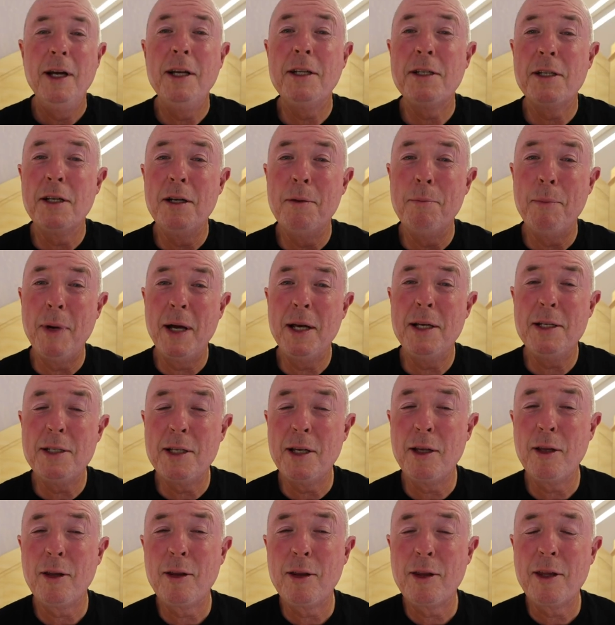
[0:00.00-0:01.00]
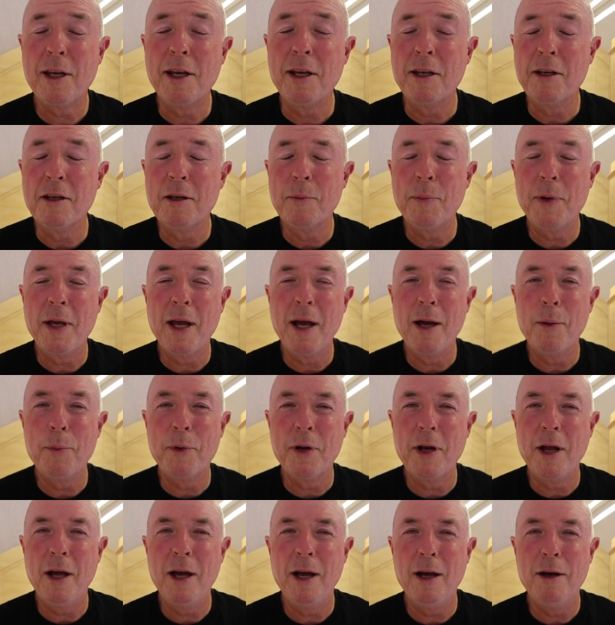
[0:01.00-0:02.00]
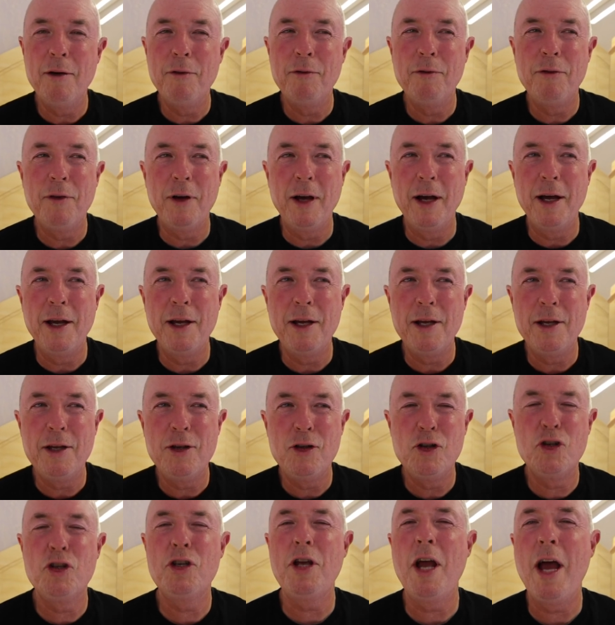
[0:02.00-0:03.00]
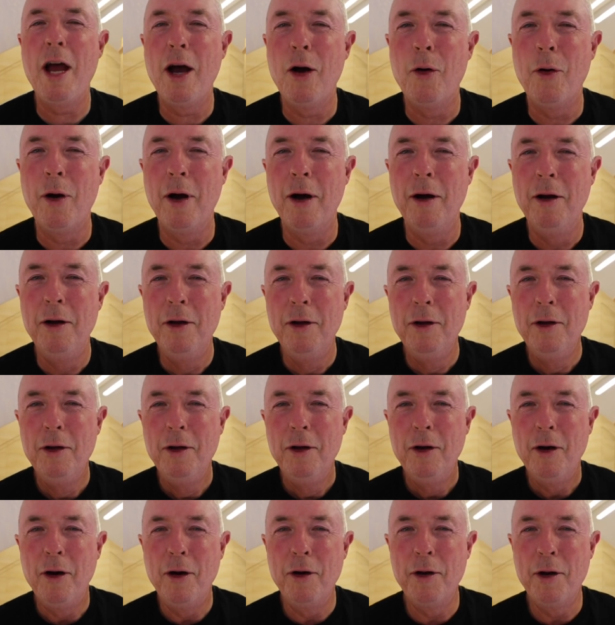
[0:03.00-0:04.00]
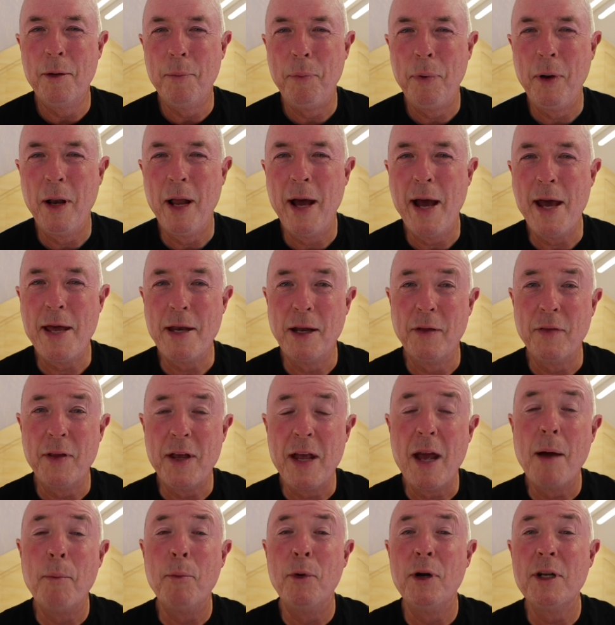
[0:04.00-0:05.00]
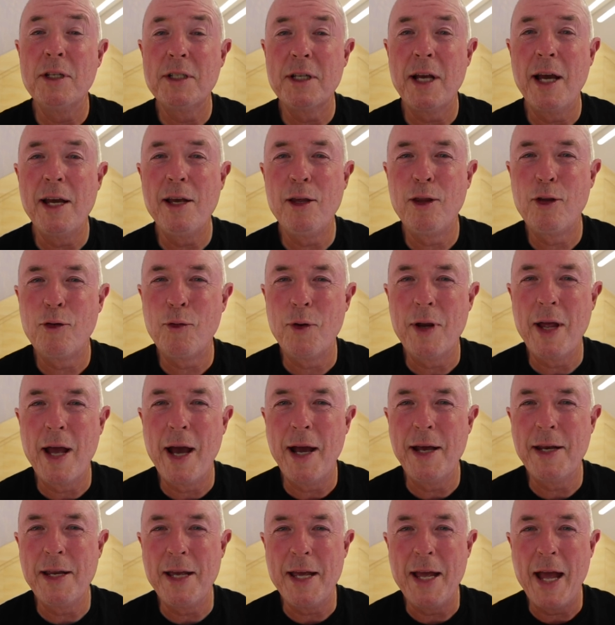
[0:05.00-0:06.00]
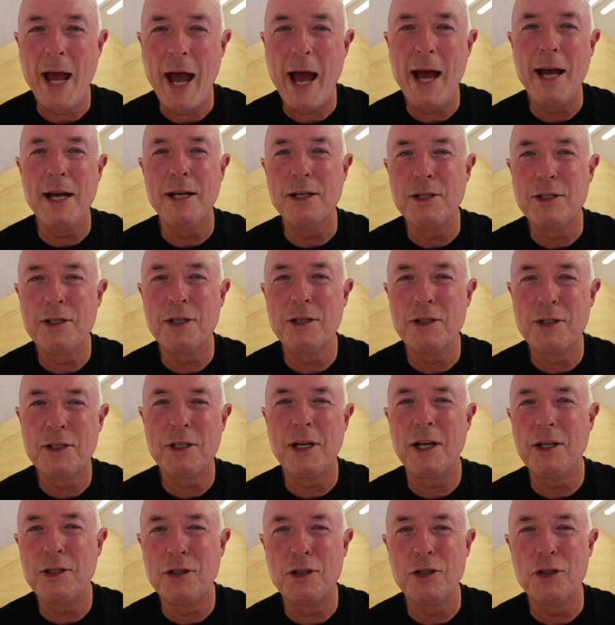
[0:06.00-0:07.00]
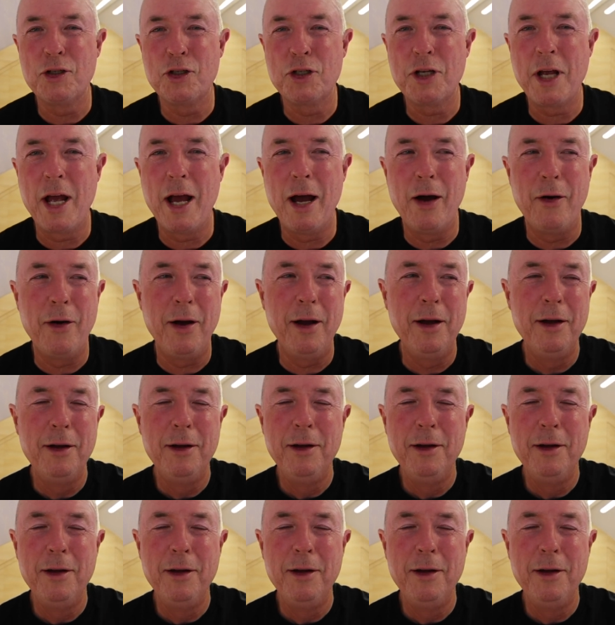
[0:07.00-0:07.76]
It's an amazing thing to be able to have a shower on a plane, and the Emirates A380 has such a shower.